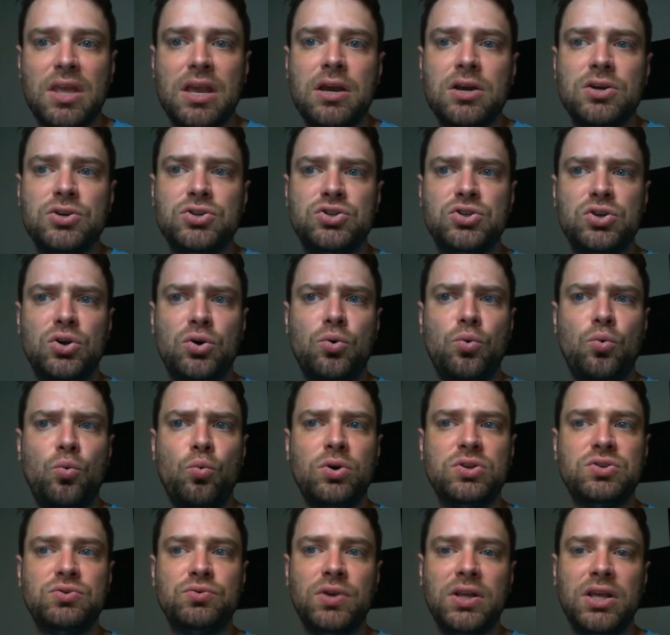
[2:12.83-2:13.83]
So
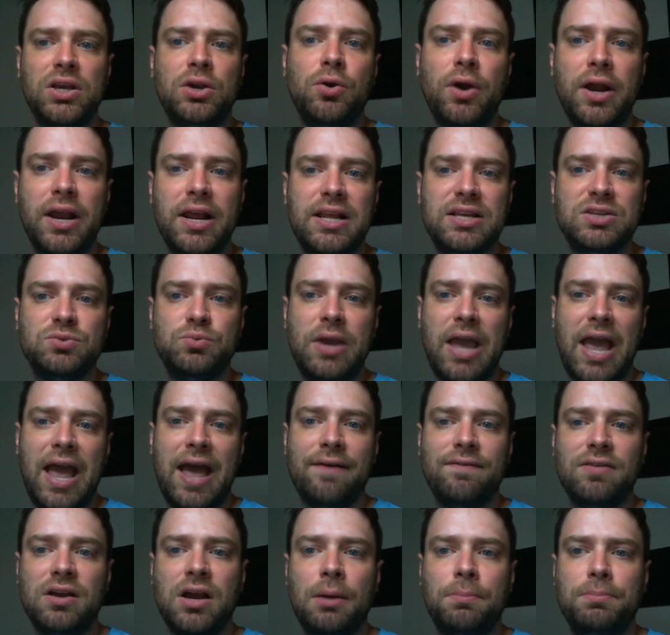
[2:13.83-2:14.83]
what's really great is we have
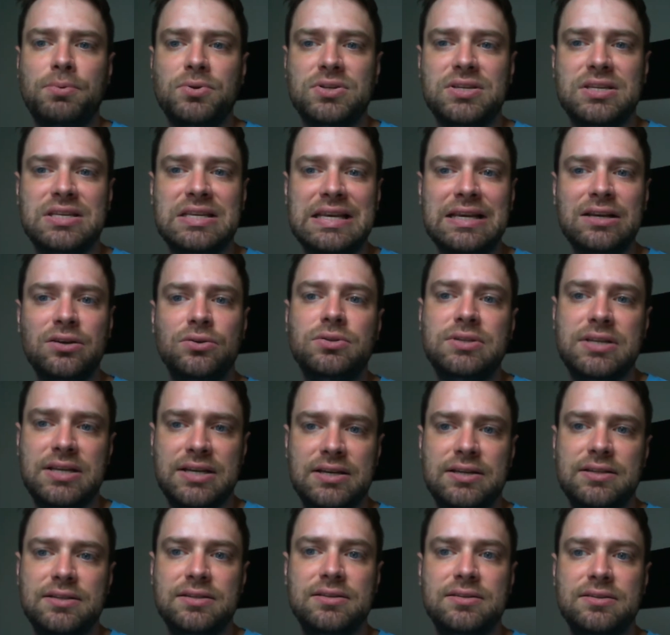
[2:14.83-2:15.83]
a couple
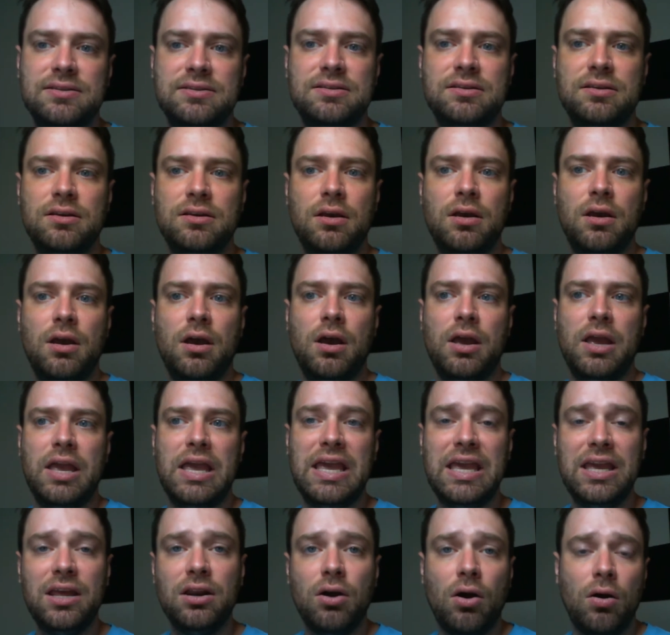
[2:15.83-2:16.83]
singletons
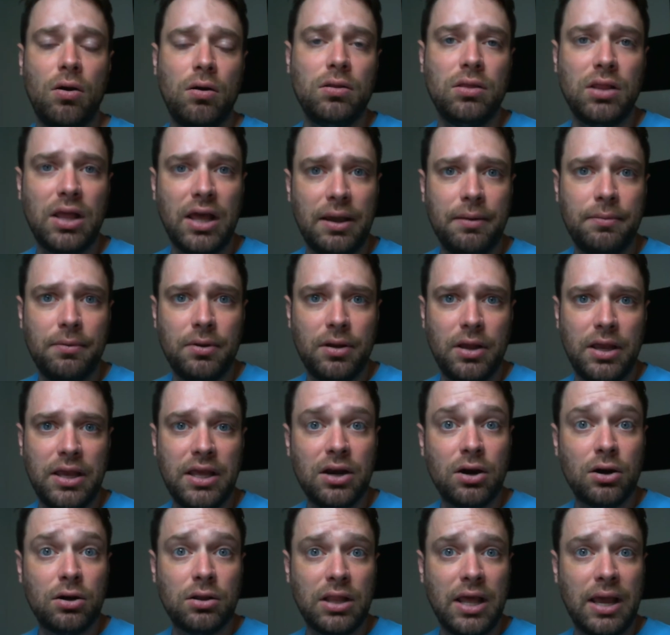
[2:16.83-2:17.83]
in our
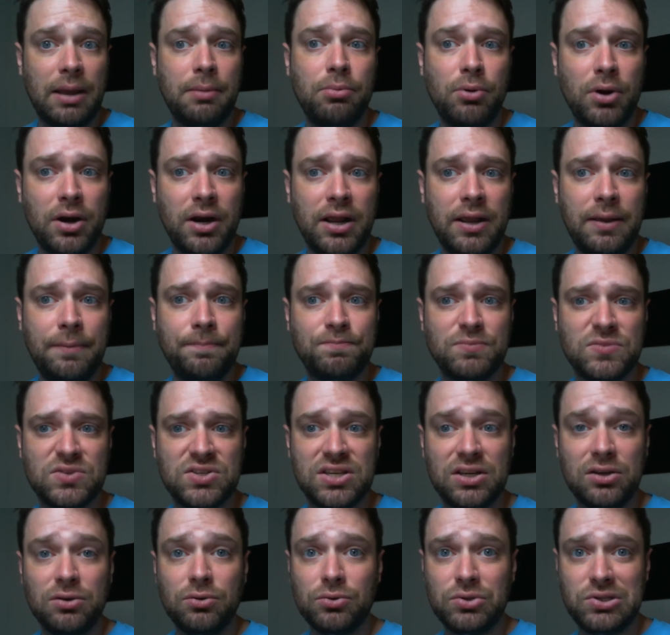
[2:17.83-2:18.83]
library,
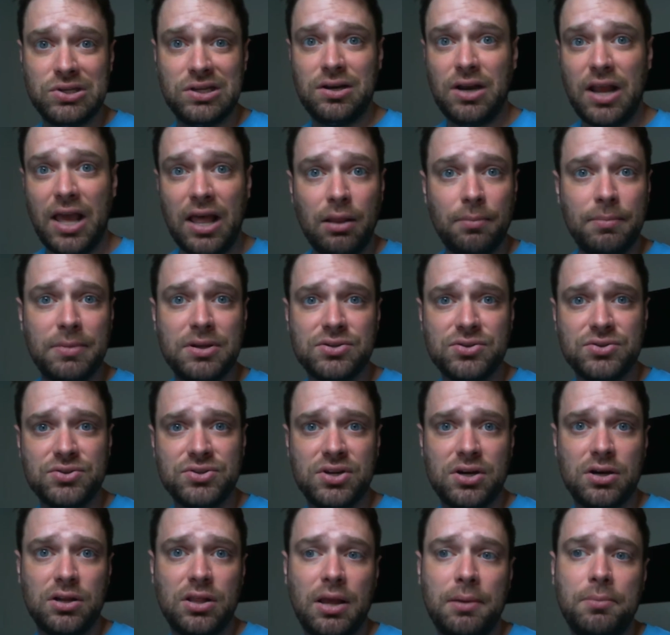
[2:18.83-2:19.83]
singleton elementals in
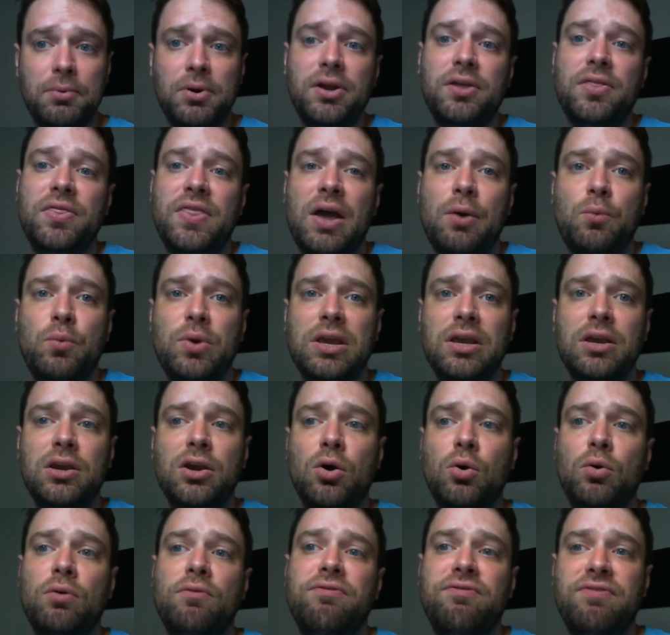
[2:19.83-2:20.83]
our library that we can
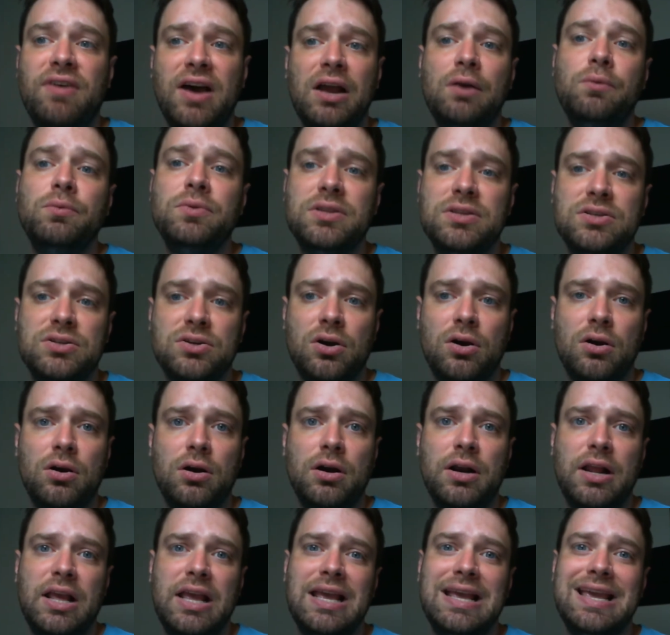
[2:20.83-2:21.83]
go and find with this
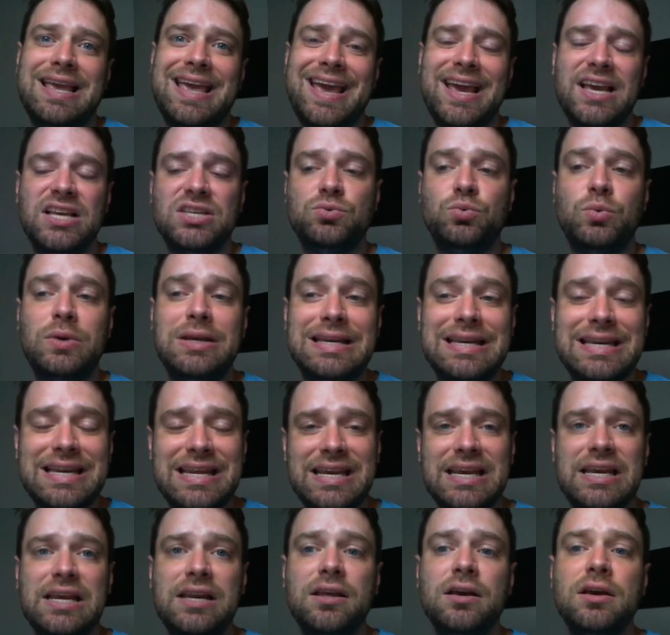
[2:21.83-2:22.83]
card in case we
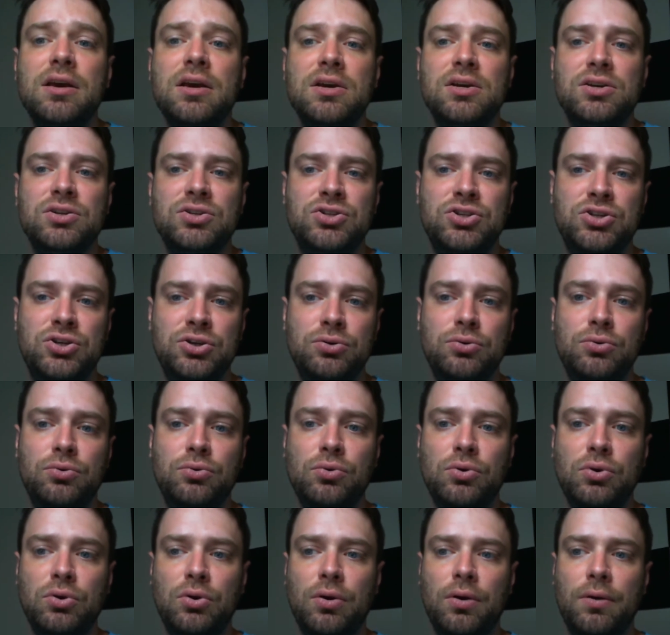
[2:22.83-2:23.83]
need to
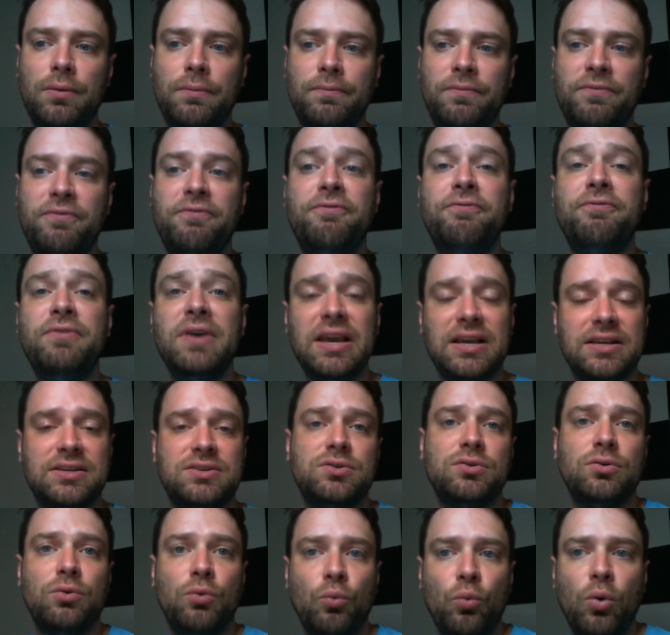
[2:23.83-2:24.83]
fix
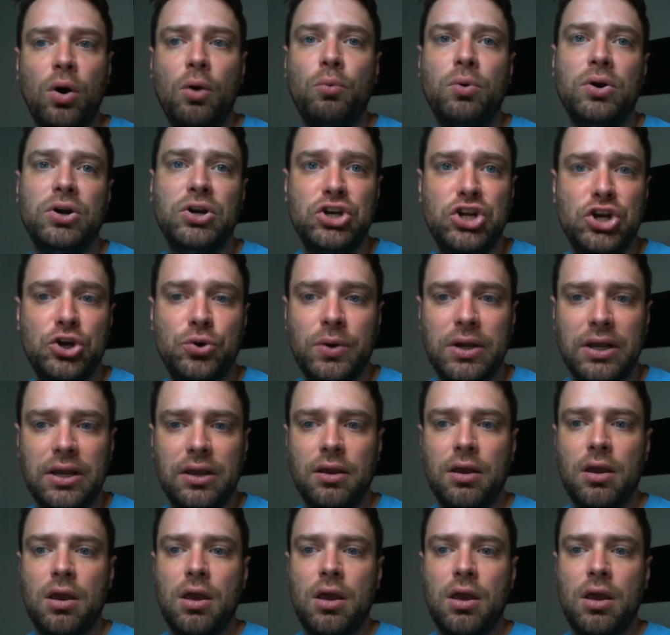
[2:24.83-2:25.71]
what we're doing.